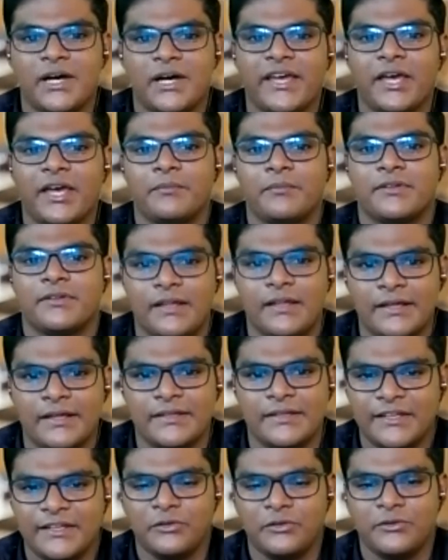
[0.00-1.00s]
why I'm t uh,
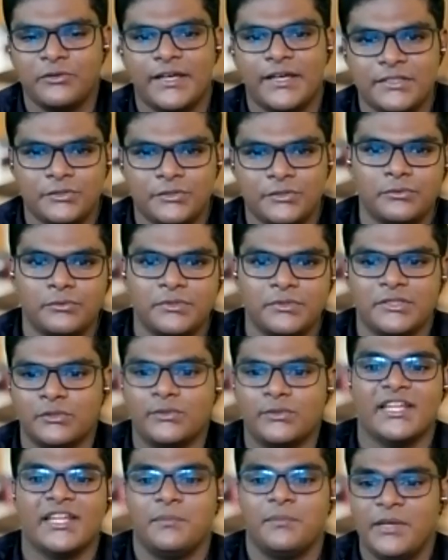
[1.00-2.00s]
telling you guys to, you
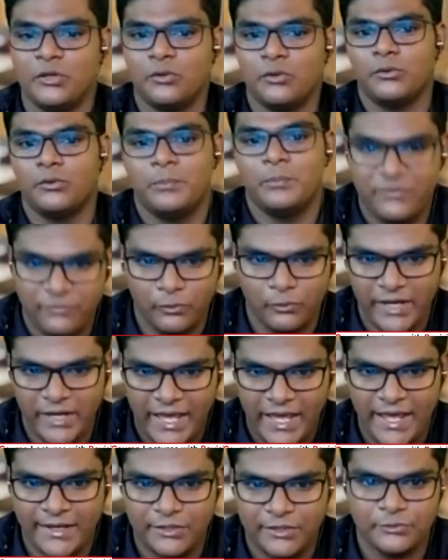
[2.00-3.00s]
know, let me know
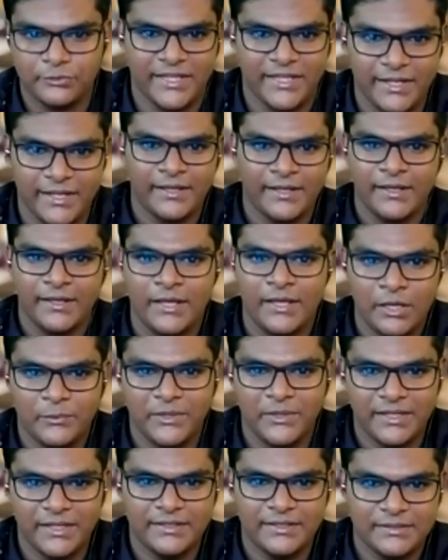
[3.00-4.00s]
beforehand so that
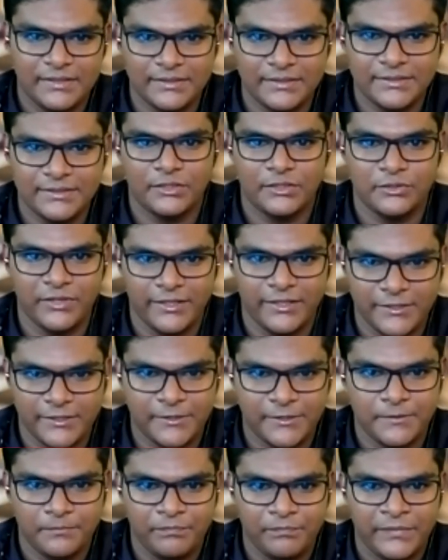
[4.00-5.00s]
we can discuss okay. it
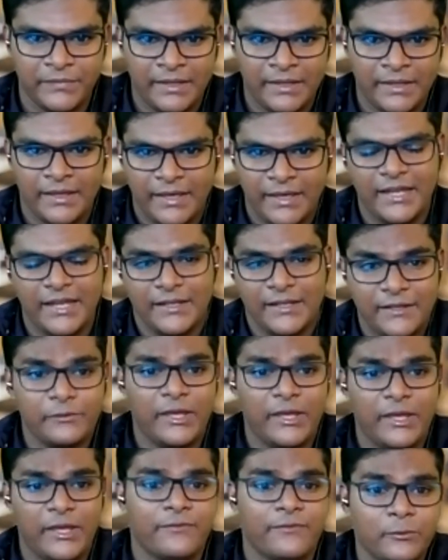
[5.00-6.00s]
together. And
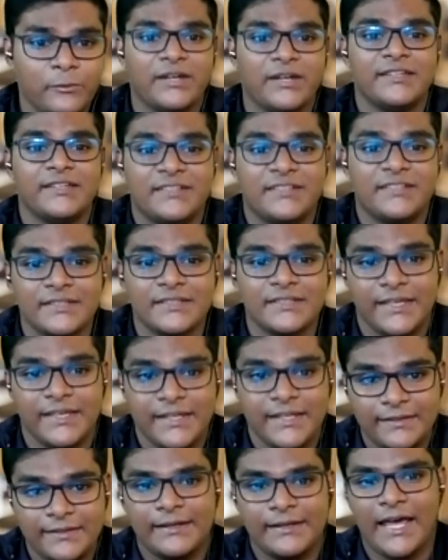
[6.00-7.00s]
if, if we're discussing
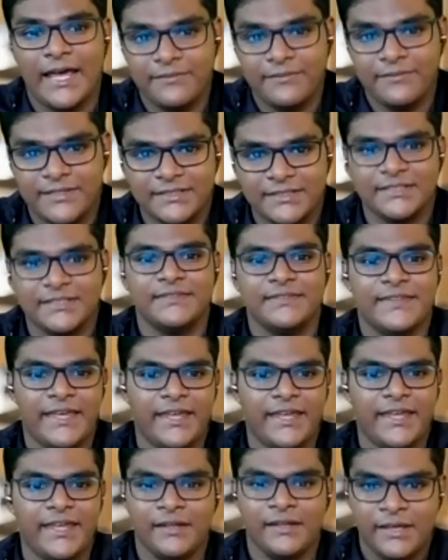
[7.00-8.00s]
it in the live session,
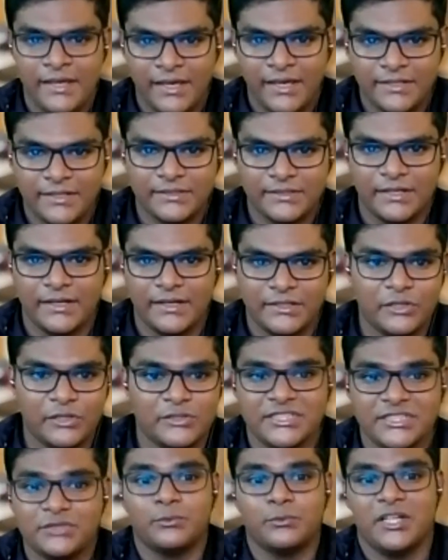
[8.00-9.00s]
then it's uh,
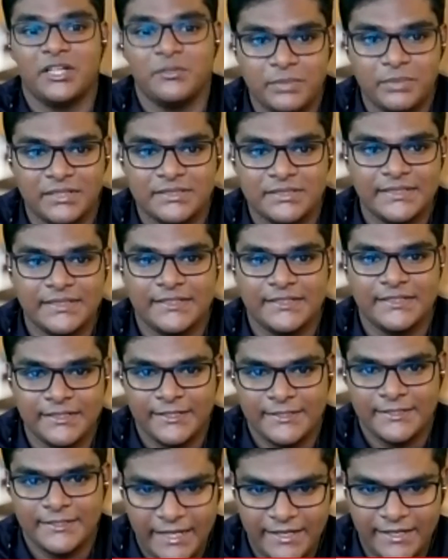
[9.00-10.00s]
not just one person that's
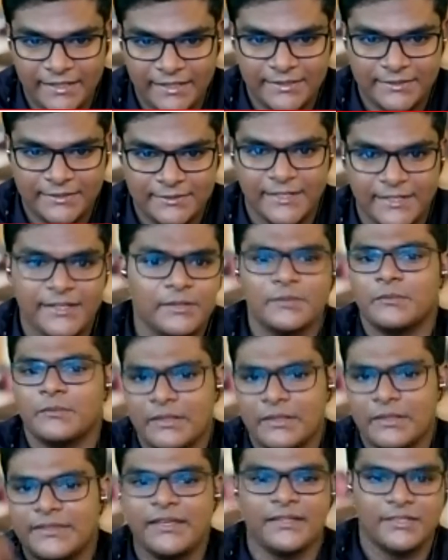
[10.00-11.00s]
understanding this, right?
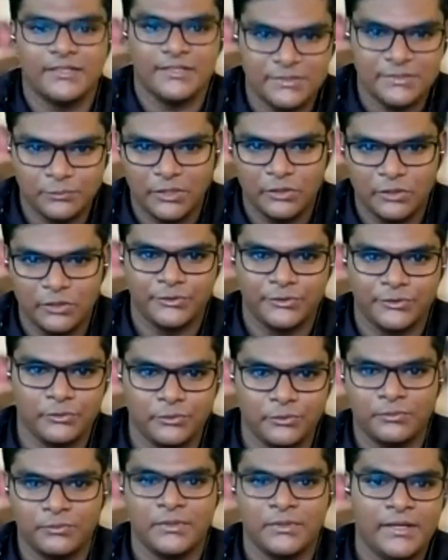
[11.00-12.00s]
The others will
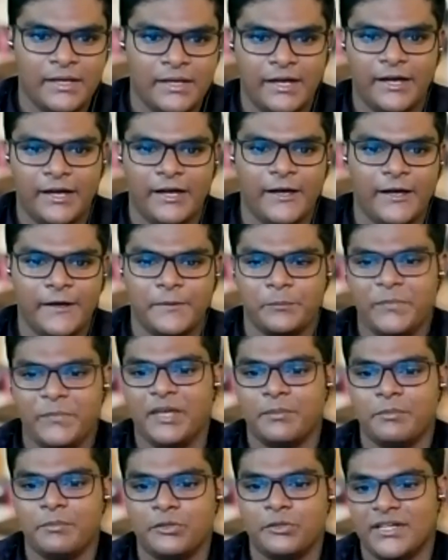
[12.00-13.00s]
also uh,
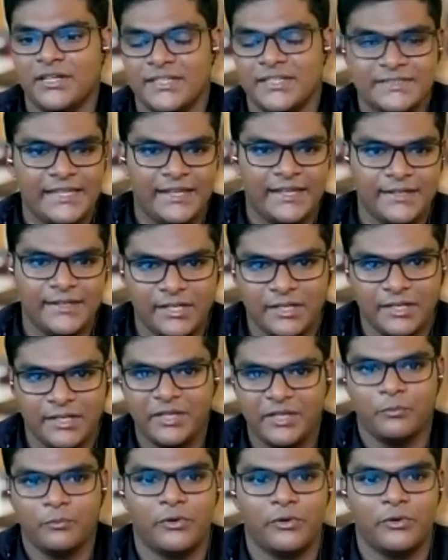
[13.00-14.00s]
be able to understand it in a
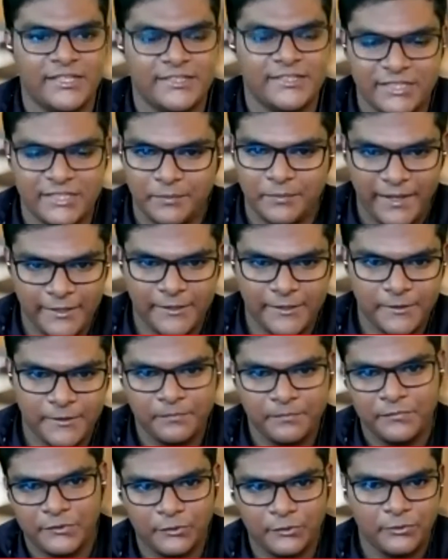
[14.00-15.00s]
bit more easier manner.
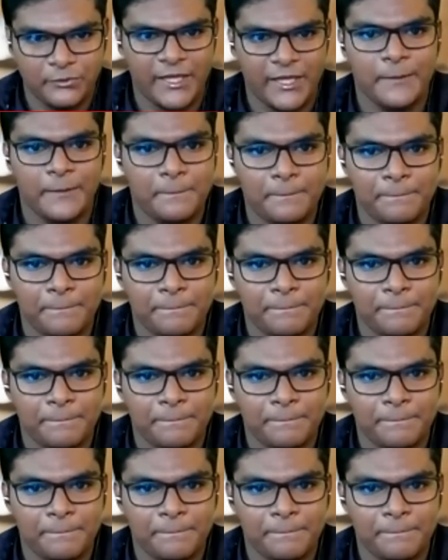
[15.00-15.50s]
So, yeah.